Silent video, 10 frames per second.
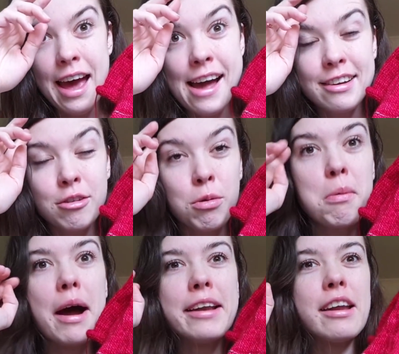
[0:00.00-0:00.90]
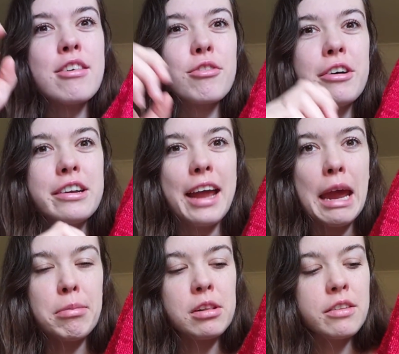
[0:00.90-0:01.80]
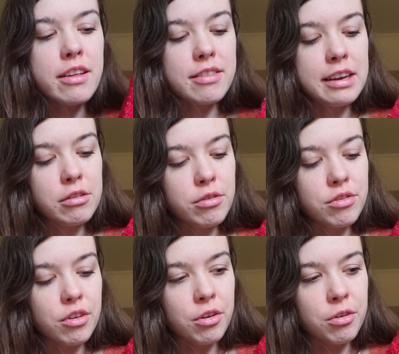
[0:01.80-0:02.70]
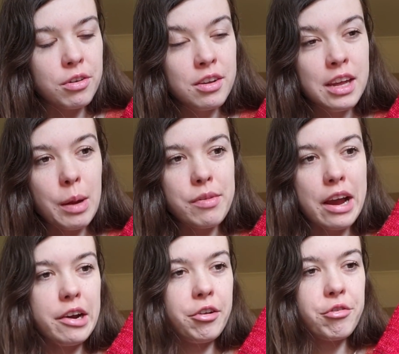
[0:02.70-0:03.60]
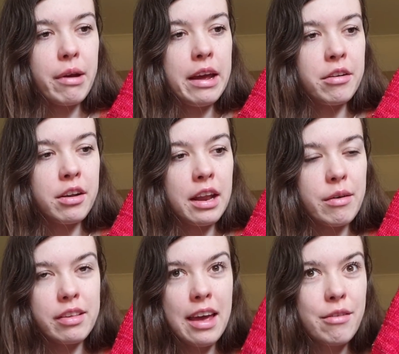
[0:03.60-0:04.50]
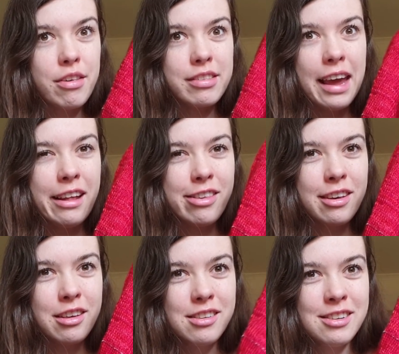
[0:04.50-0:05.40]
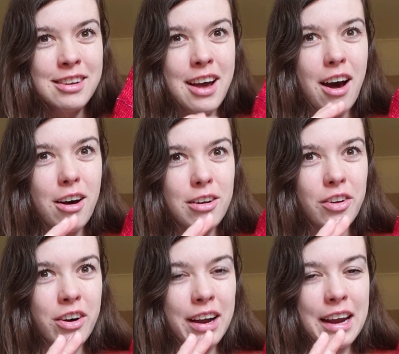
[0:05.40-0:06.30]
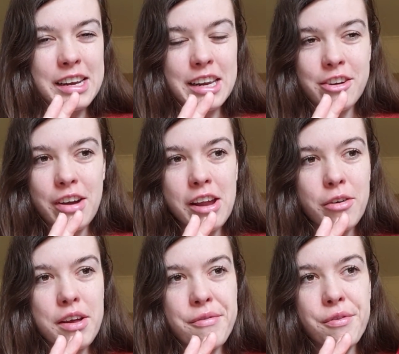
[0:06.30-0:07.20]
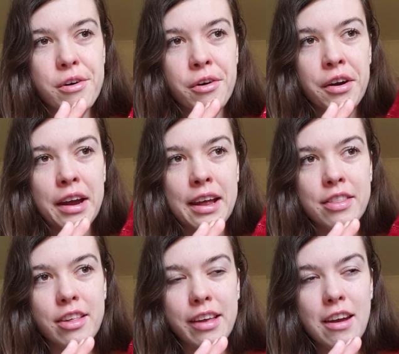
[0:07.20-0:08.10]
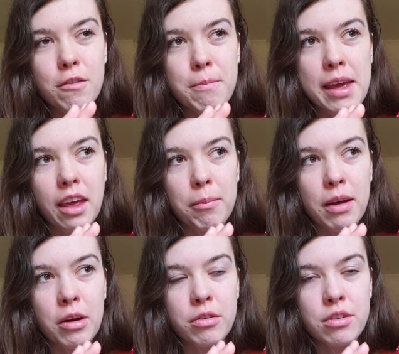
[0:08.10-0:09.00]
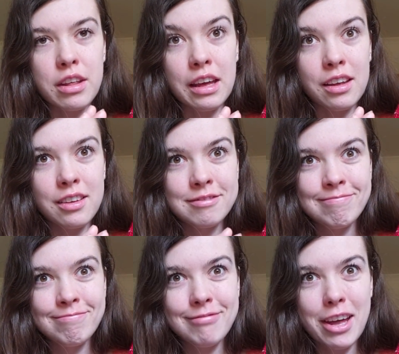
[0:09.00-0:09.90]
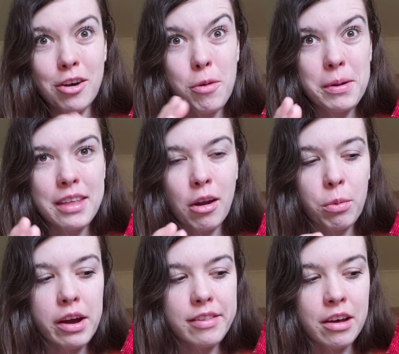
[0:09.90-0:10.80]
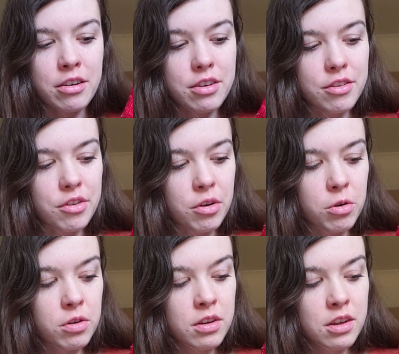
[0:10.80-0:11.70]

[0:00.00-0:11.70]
had quite a short cable on this needle, so it was hard to try it on, and I was kind of just gauging how long I needed to increase for and just kind of making my own thing and hoping that it works out. So